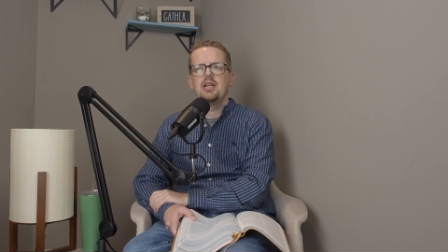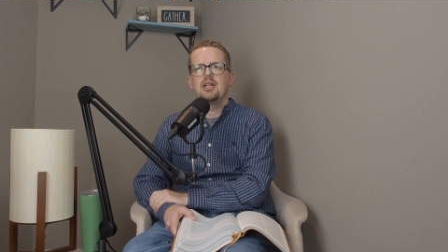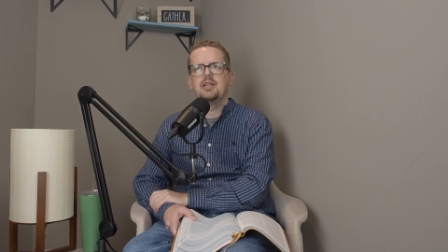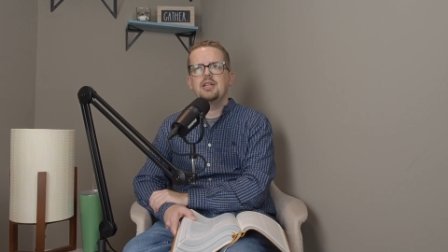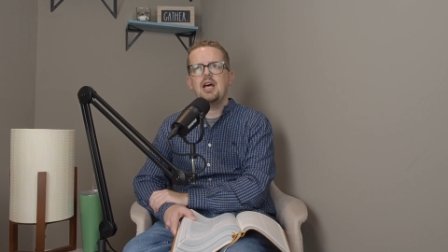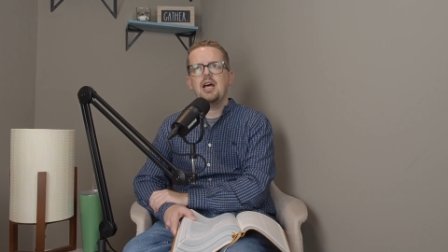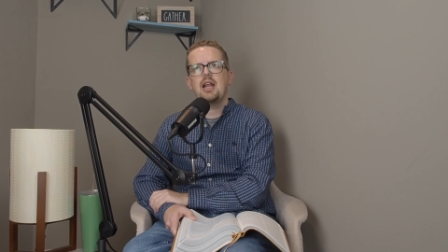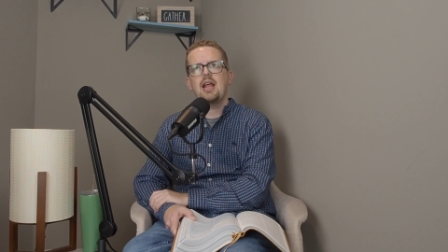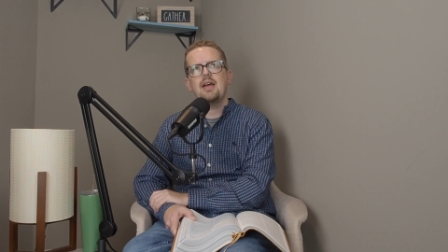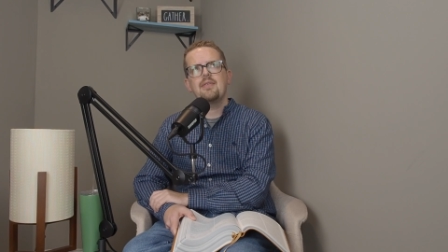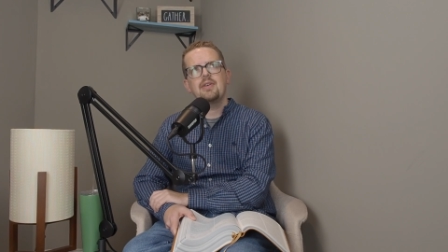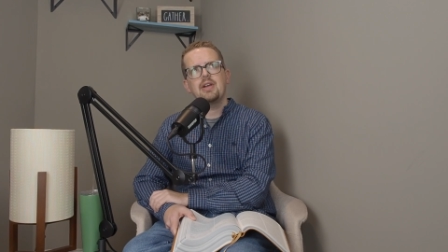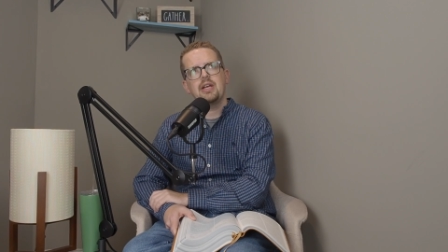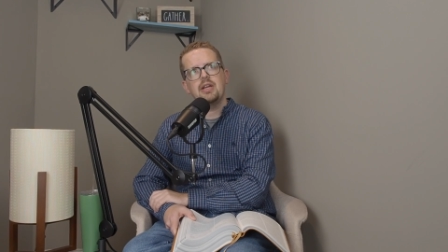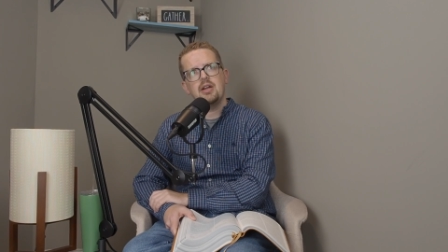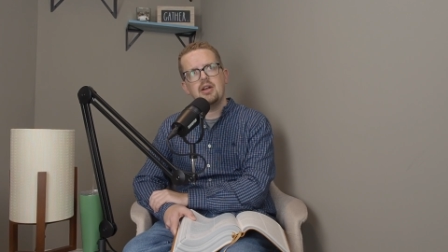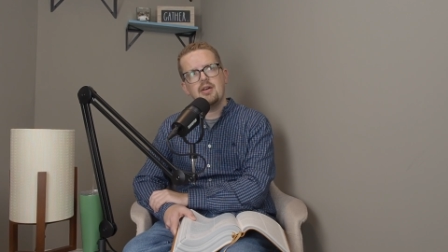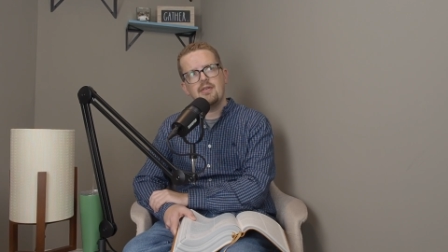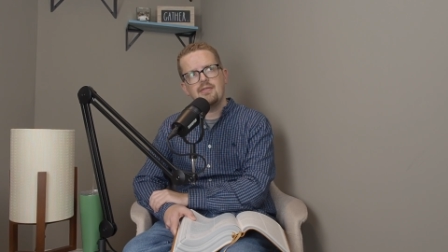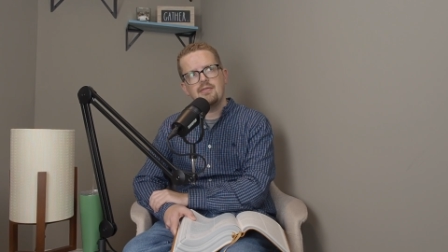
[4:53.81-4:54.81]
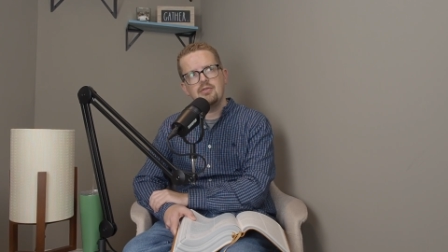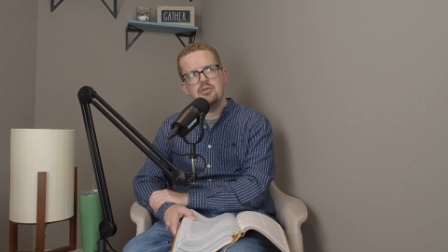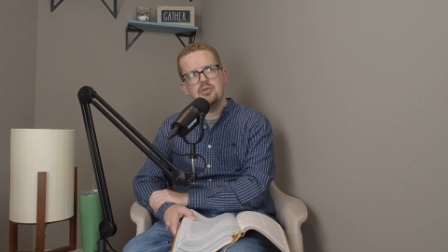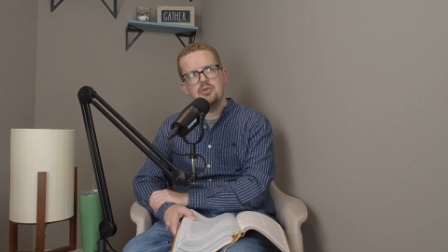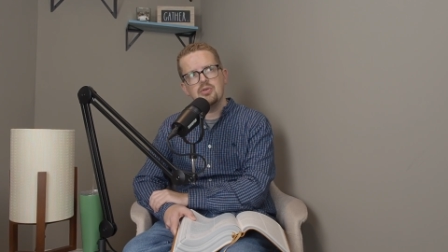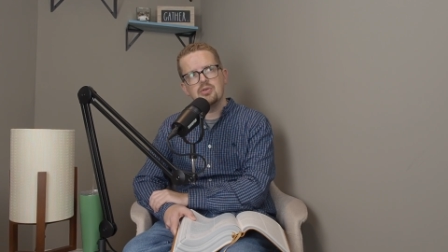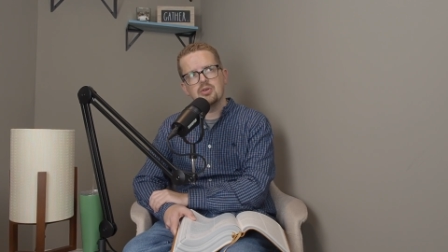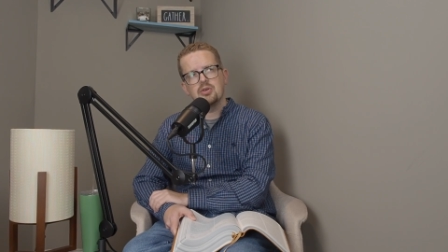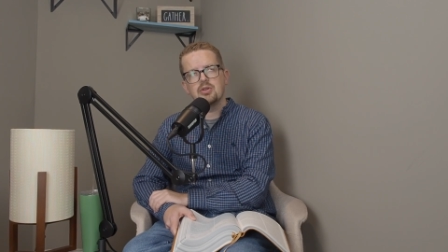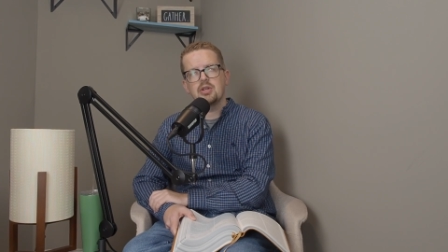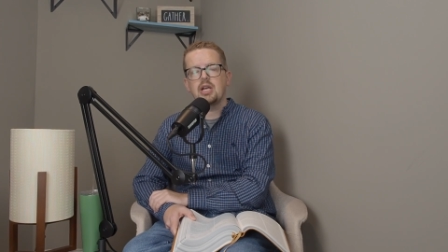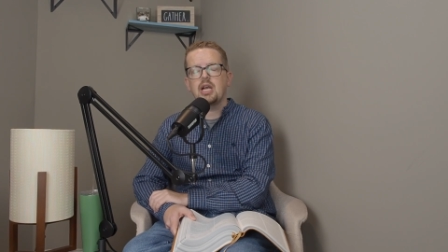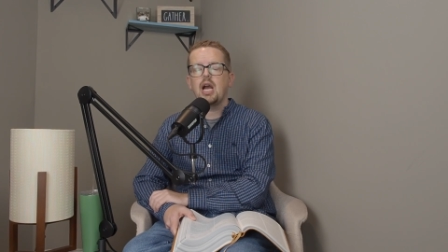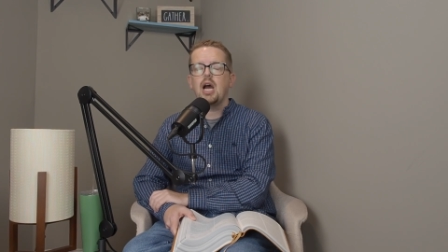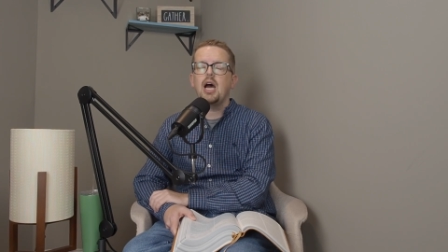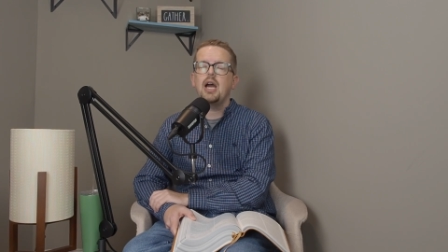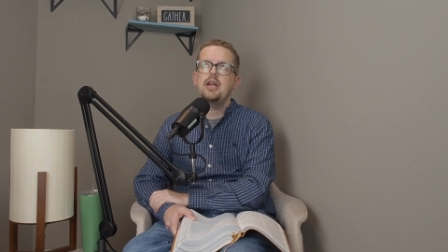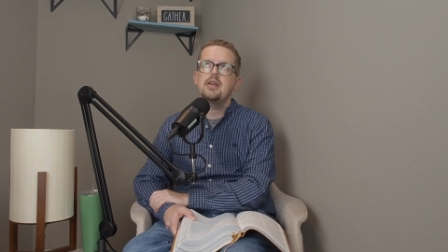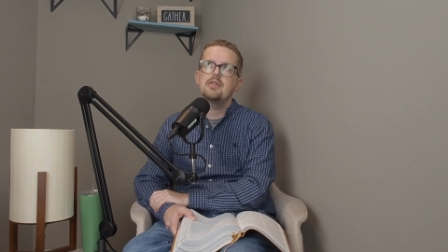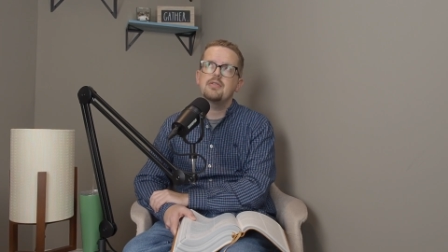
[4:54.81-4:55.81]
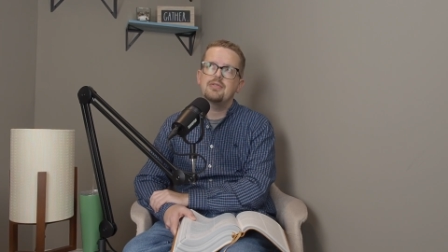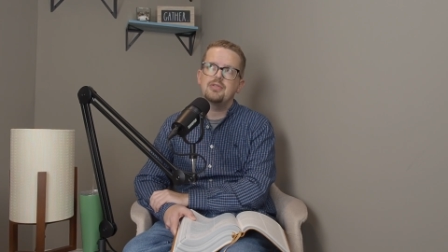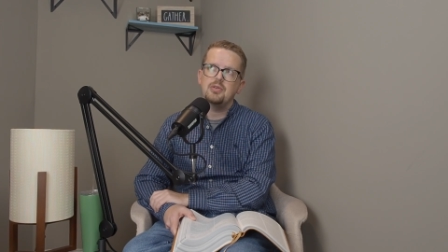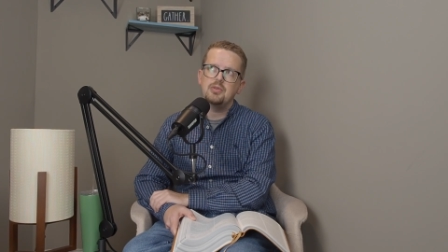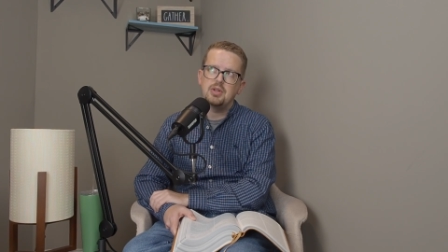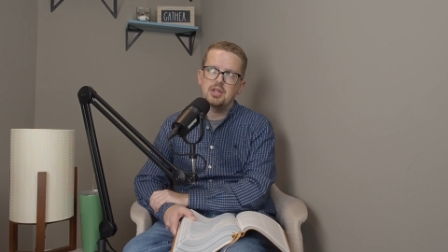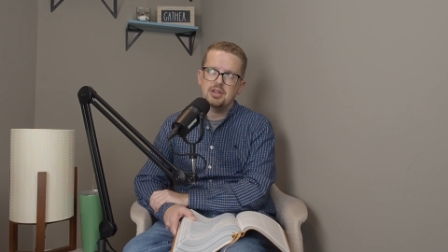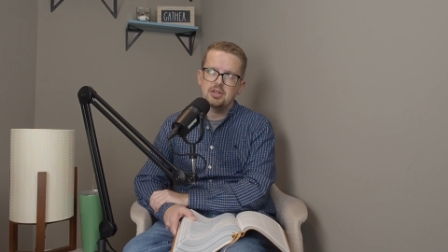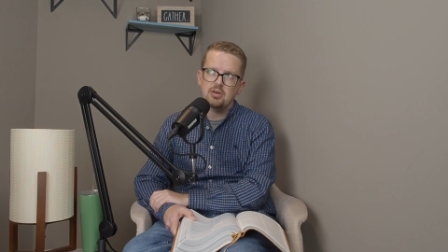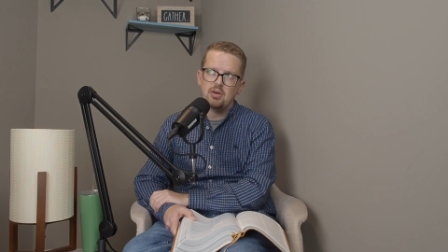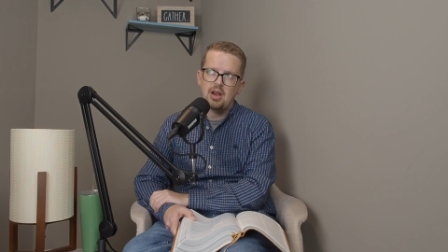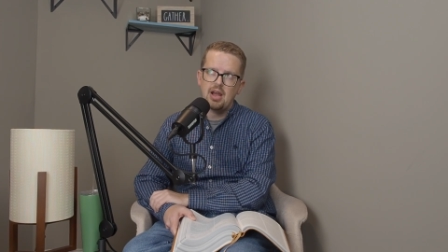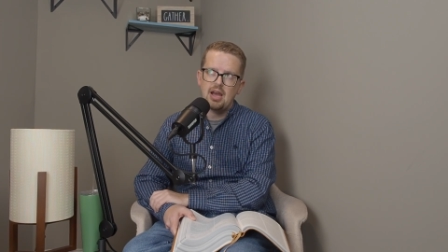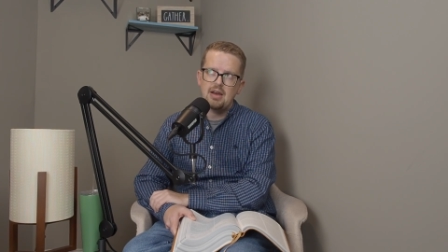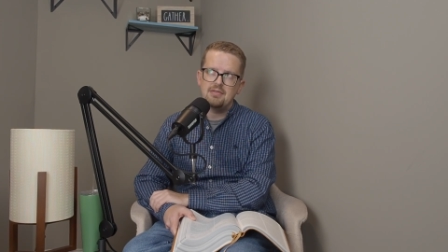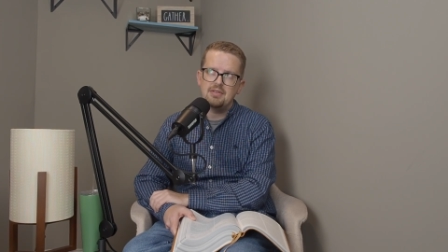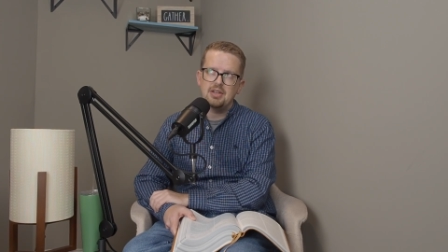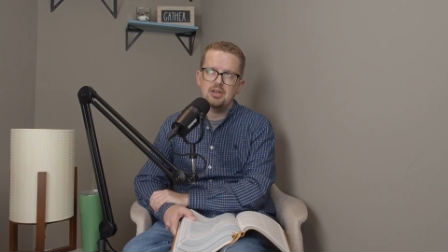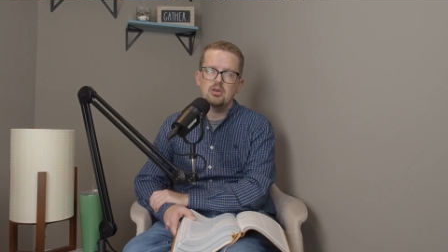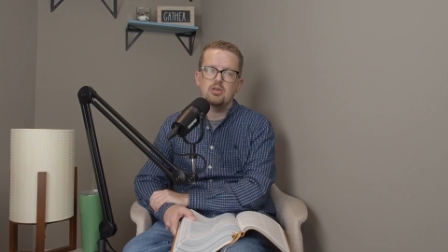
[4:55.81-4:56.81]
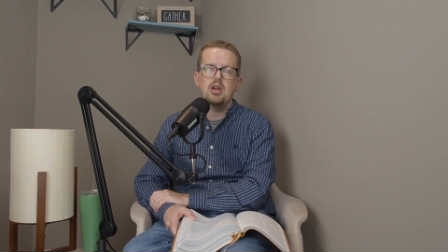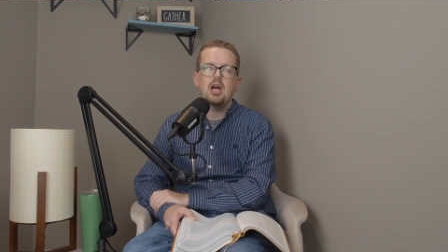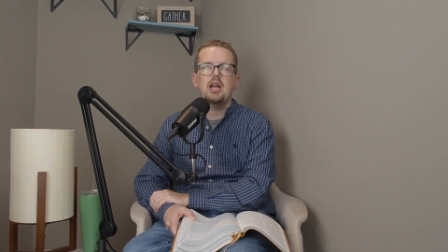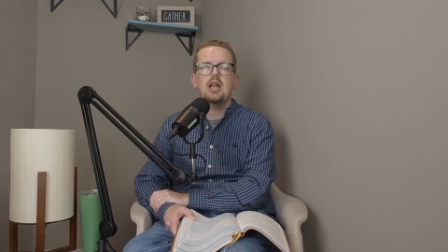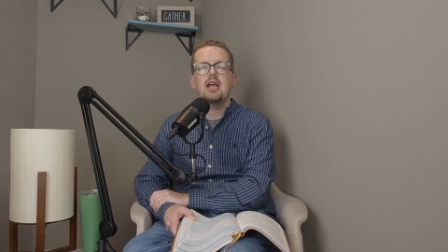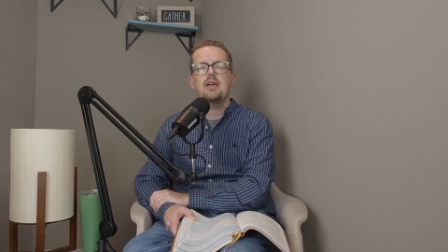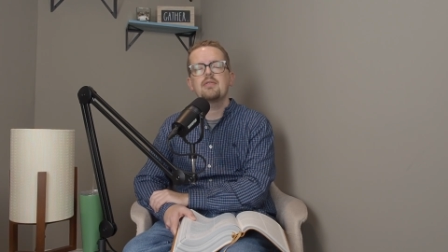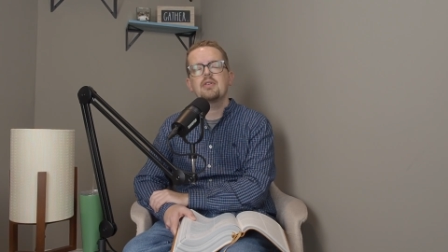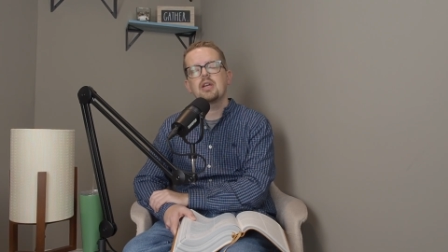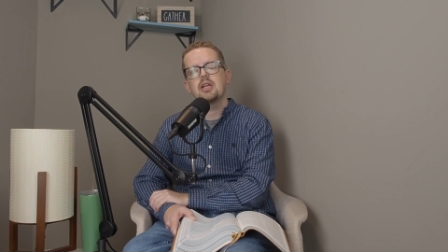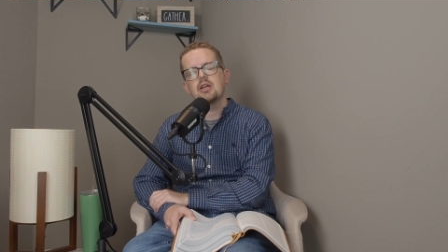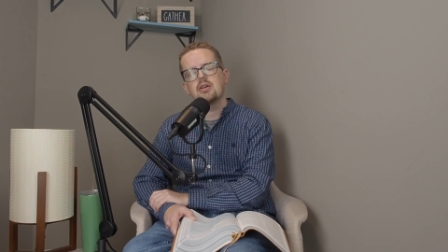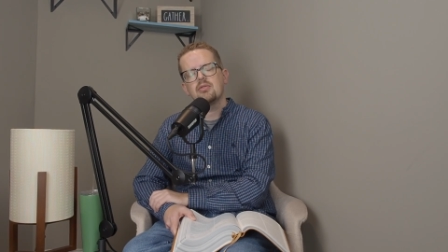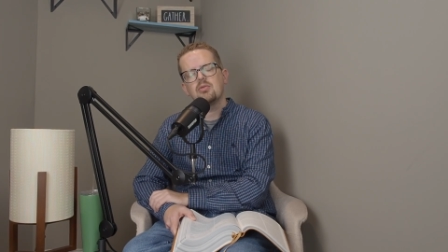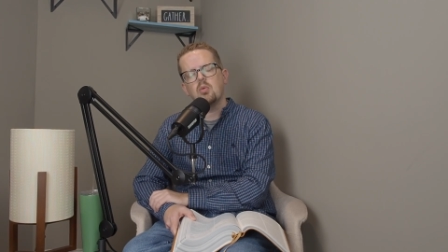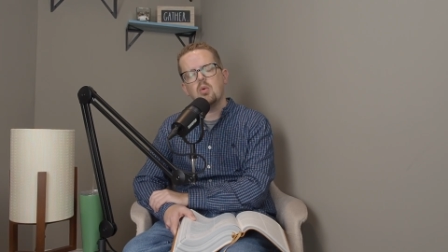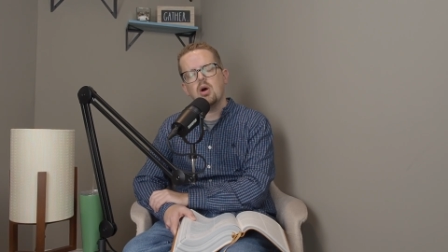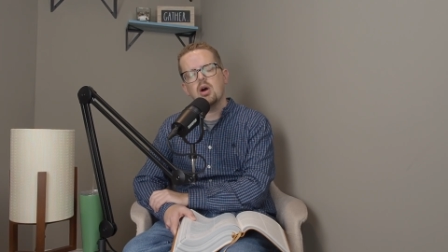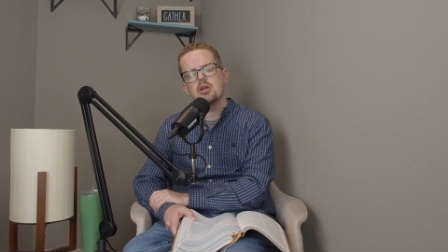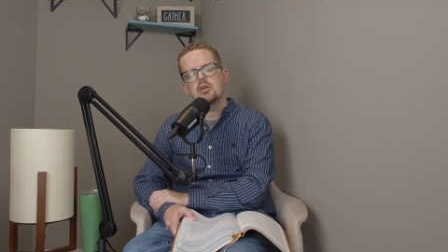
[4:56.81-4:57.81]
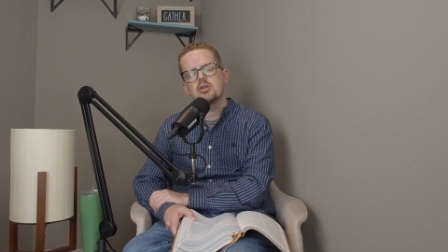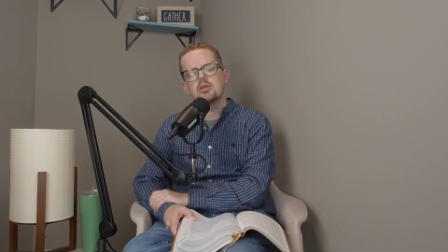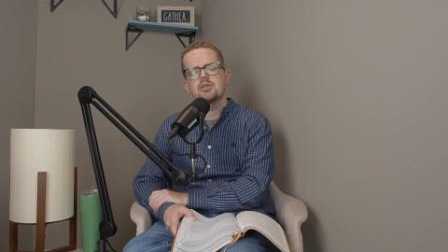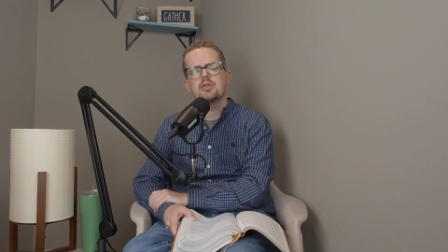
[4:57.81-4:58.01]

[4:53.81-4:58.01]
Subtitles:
not having enough food or the kind of food that they're having or not having enough water.